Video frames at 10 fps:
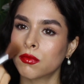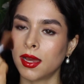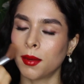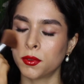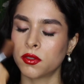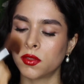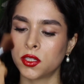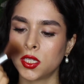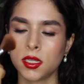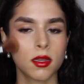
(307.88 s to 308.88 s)
apples of the
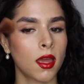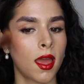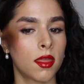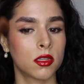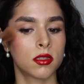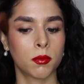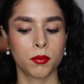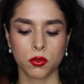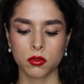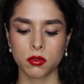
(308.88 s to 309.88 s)
cheek and the
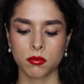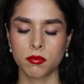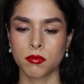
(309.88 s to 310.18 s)
temples.